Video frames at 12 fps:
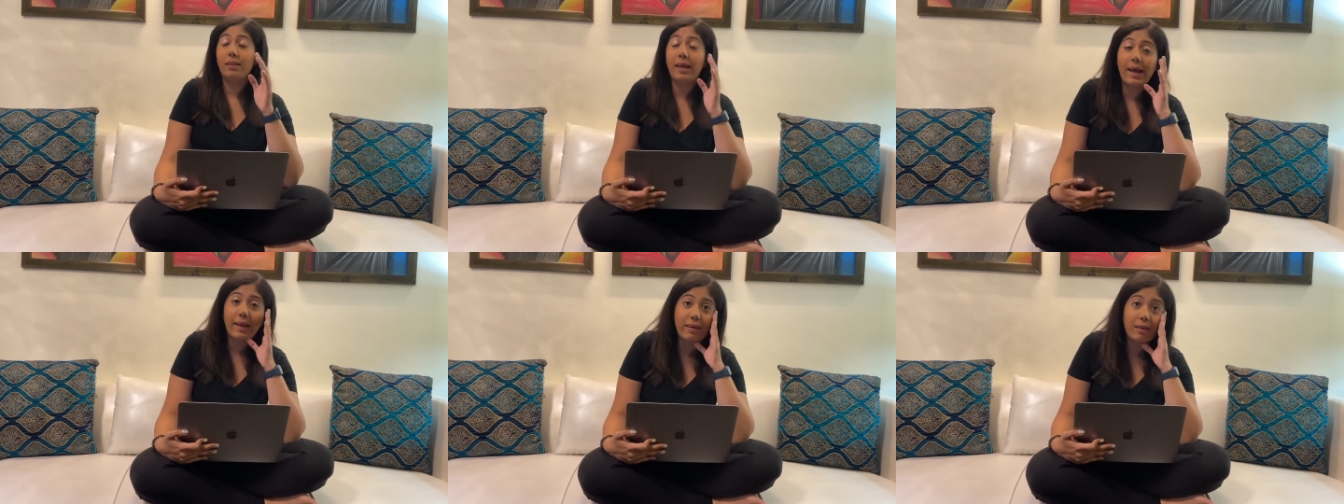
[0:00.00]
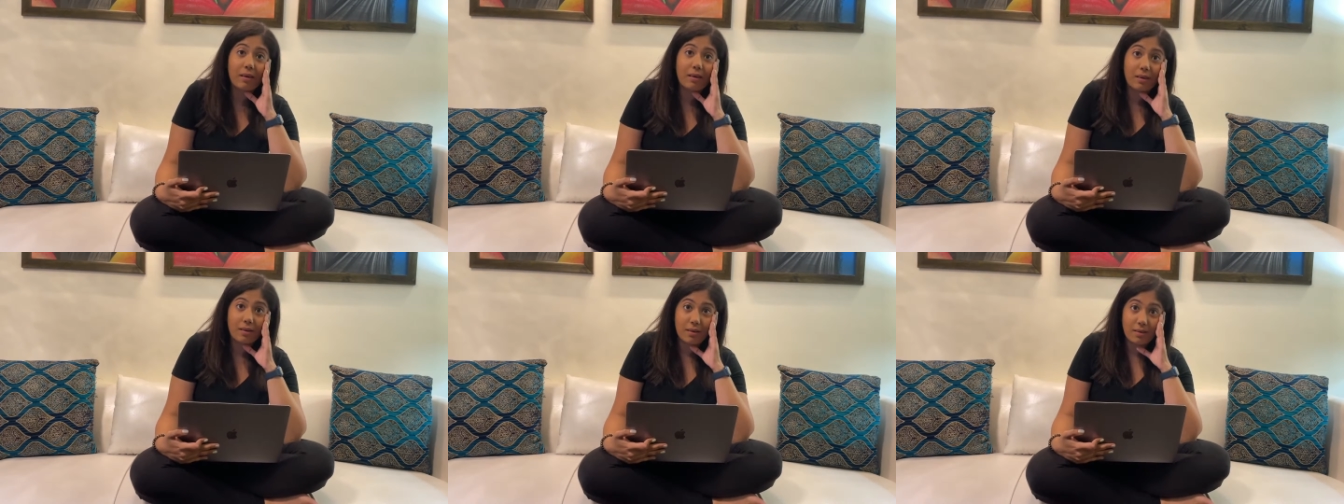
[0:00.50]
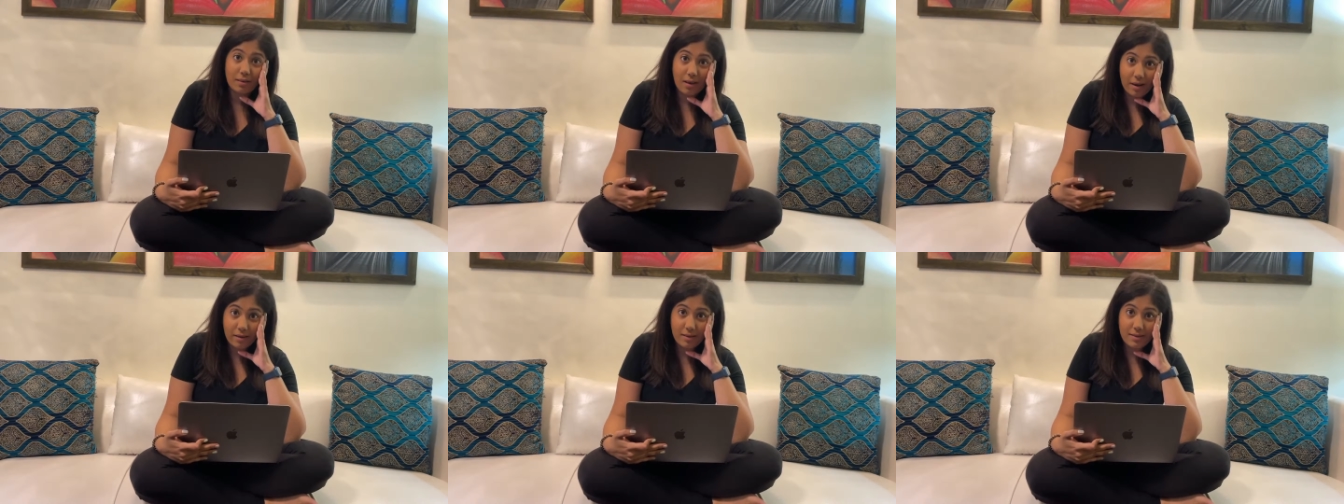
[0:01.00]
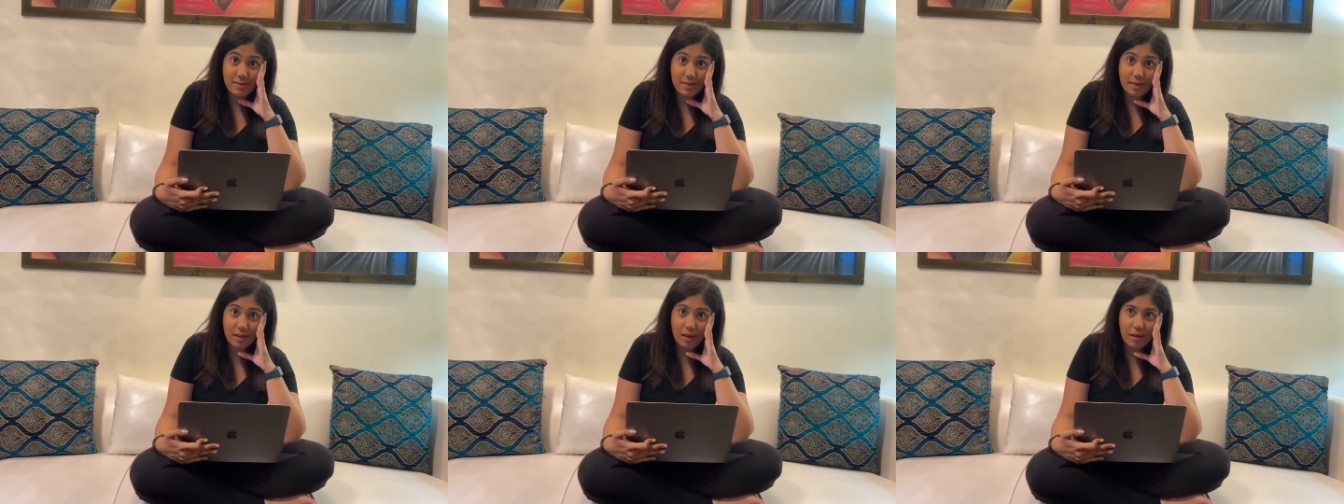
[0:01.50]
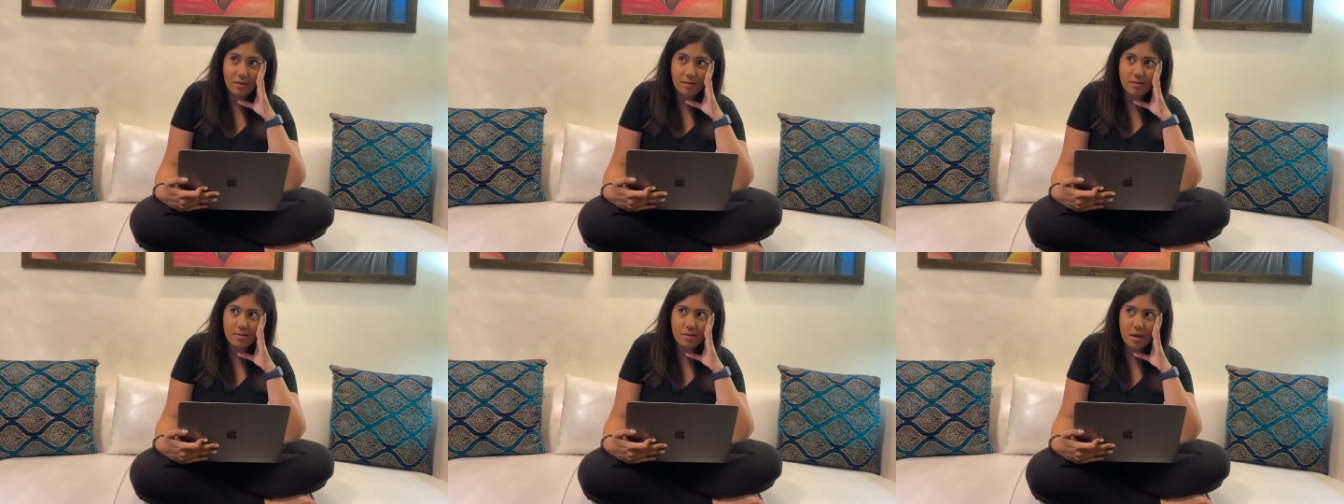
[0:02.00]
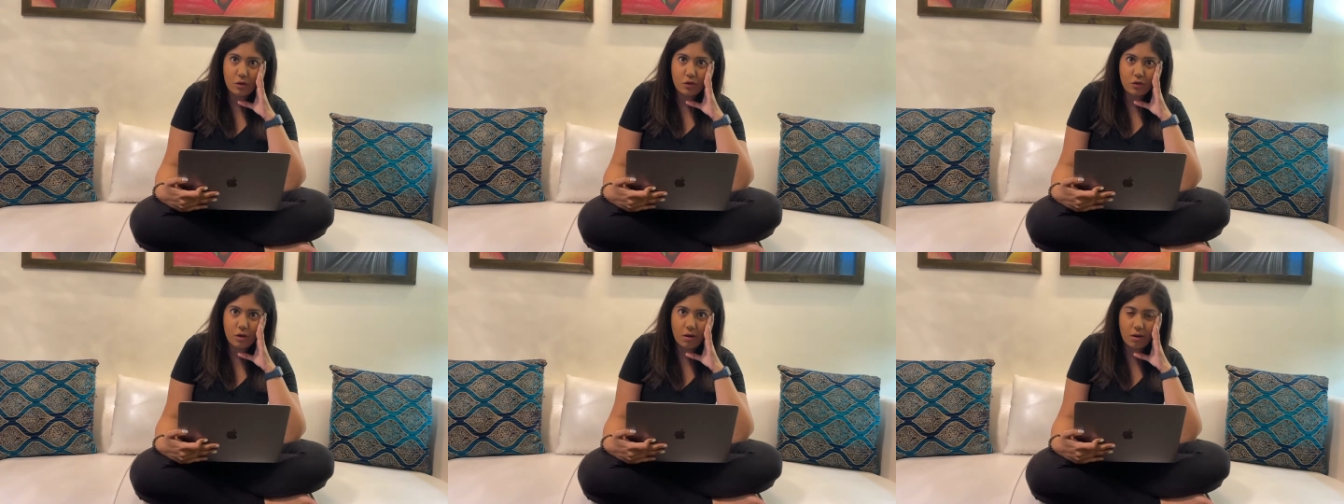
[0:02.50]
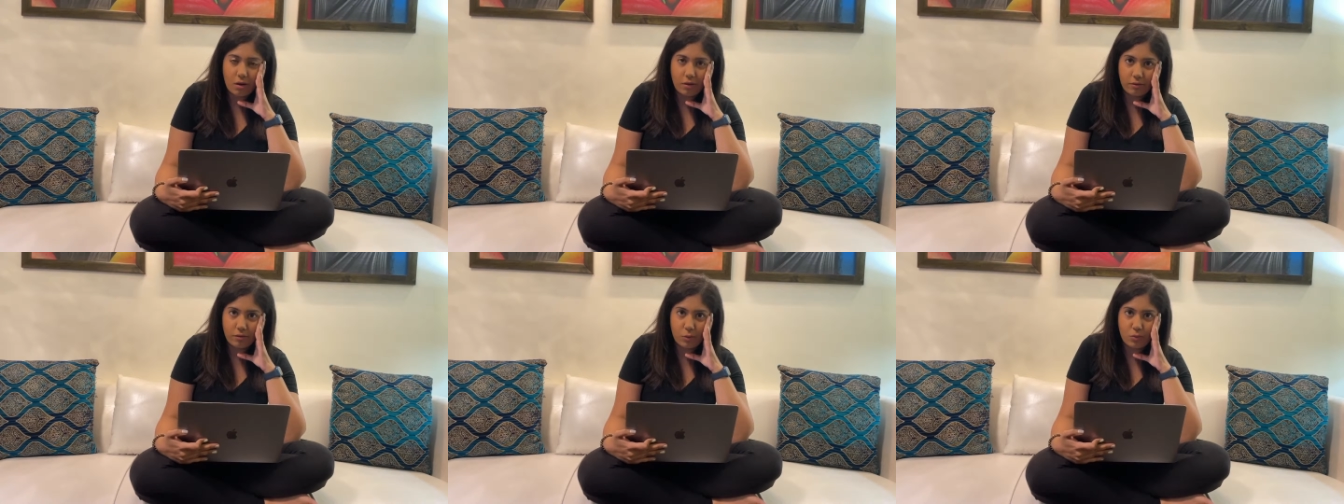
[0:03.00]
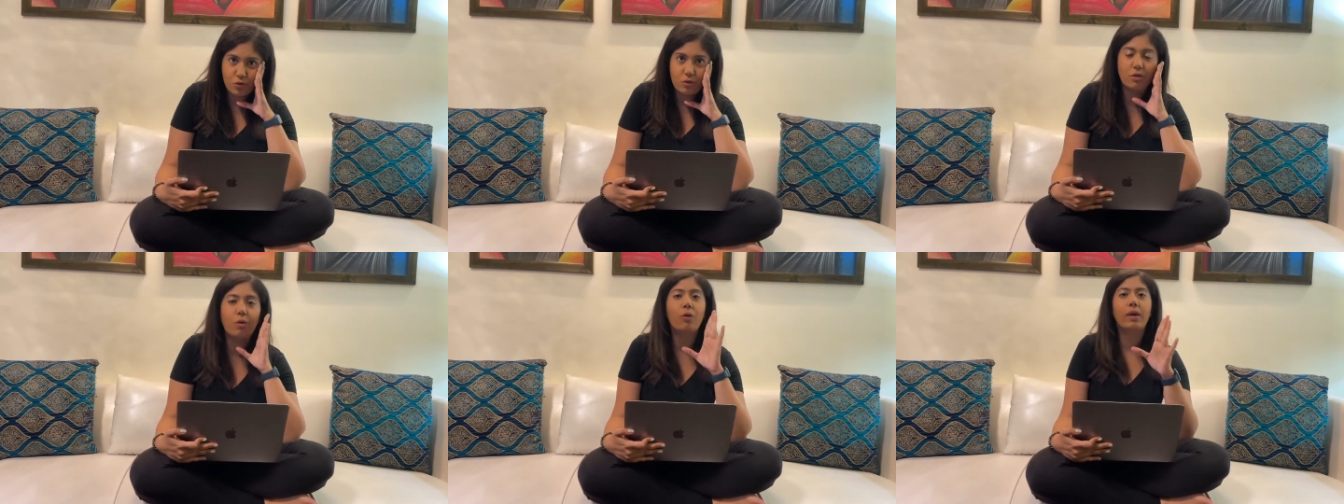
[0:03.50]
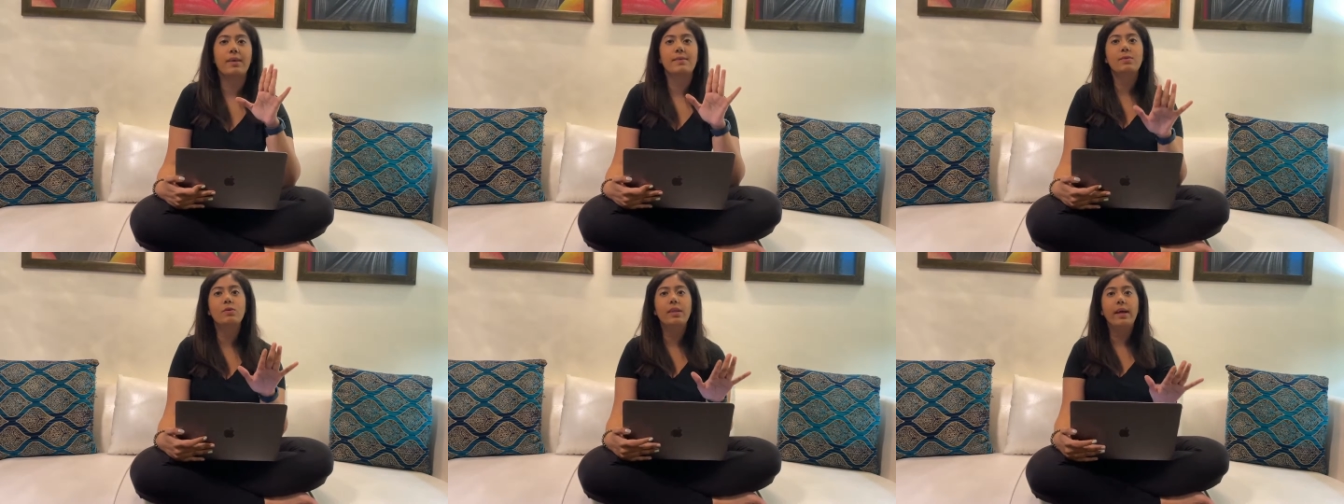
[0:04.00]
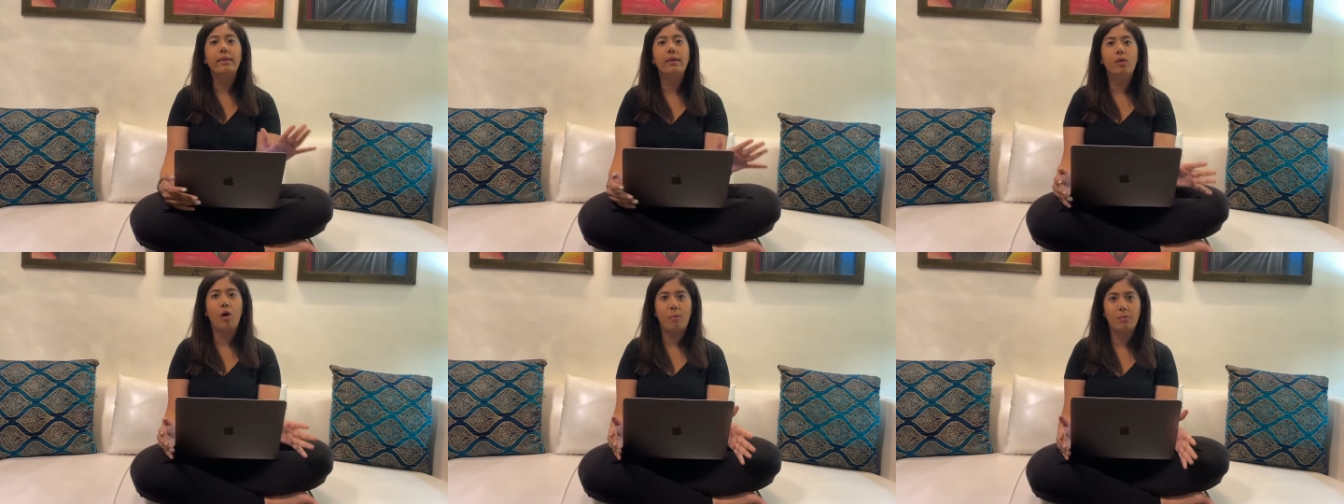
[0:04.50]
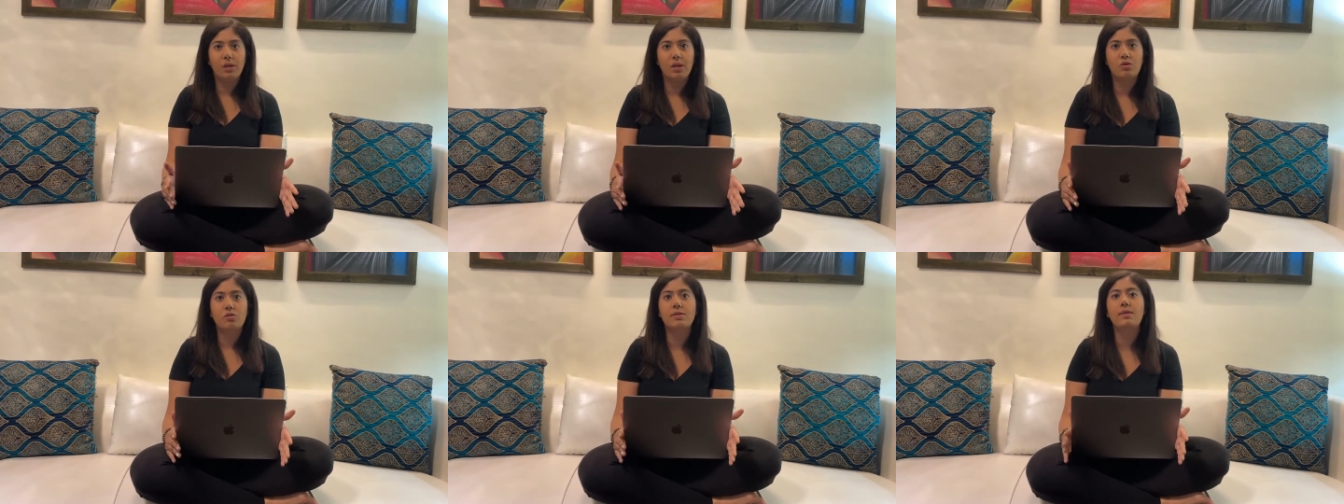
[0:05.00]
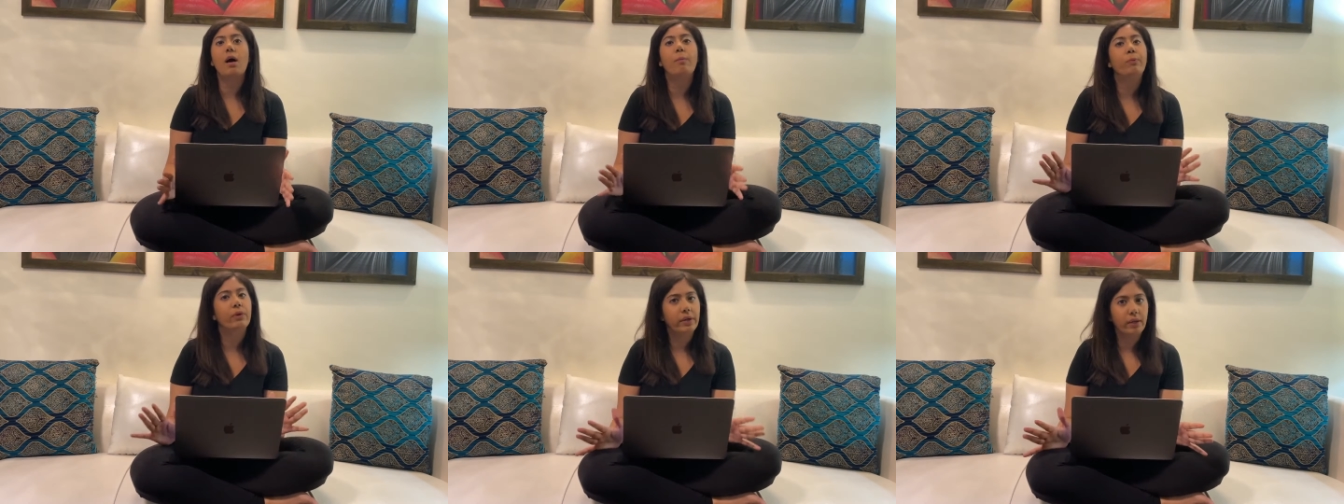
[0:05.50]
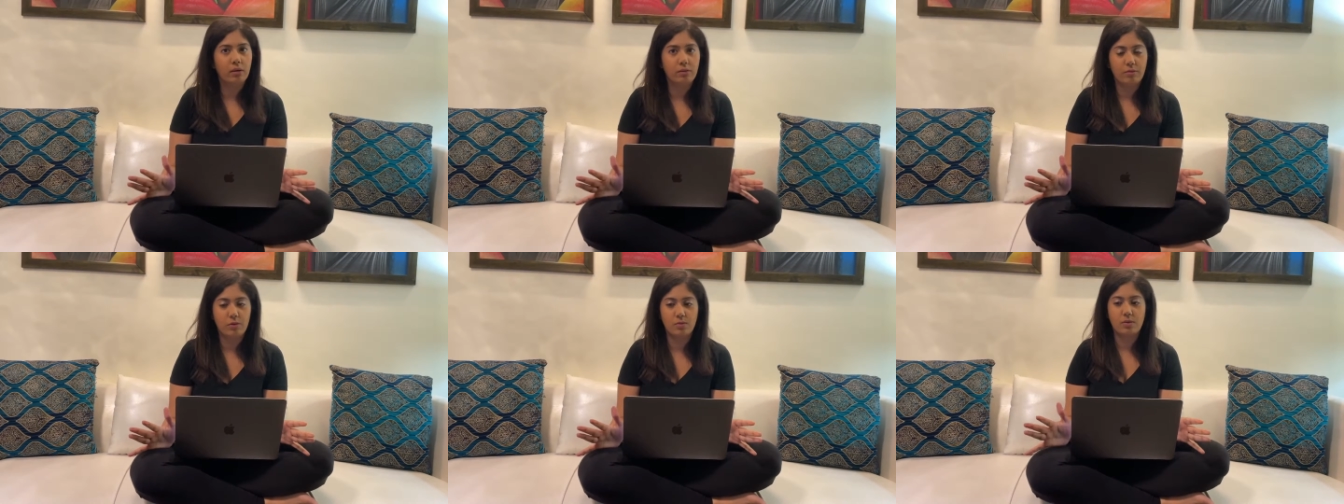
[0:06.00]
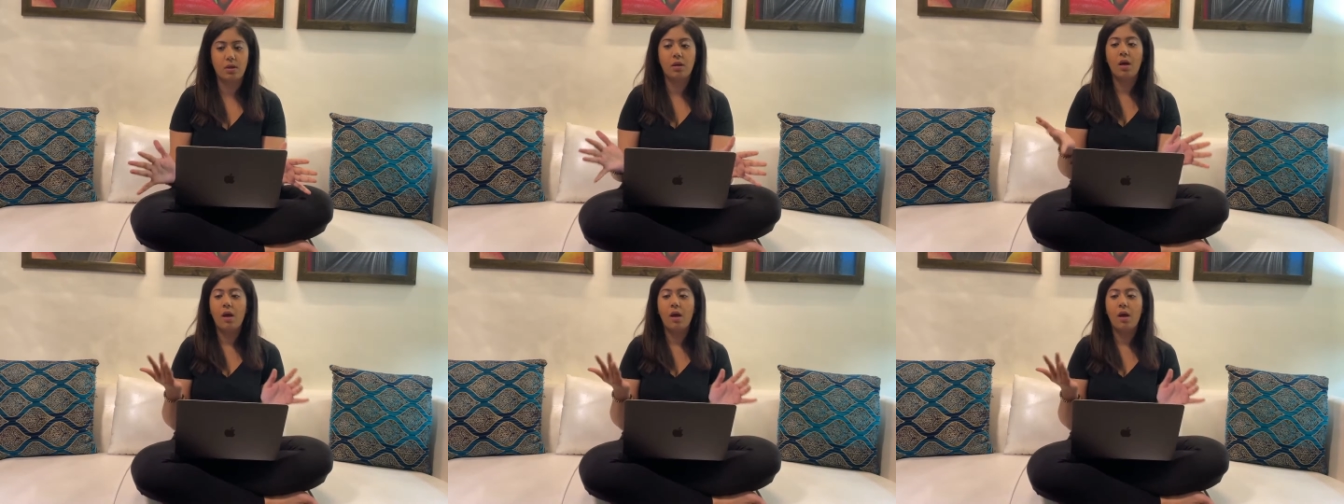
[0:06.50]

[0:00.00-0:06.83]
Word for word: their currency is such a confusion. Okay, so their denominations are pretty confusing.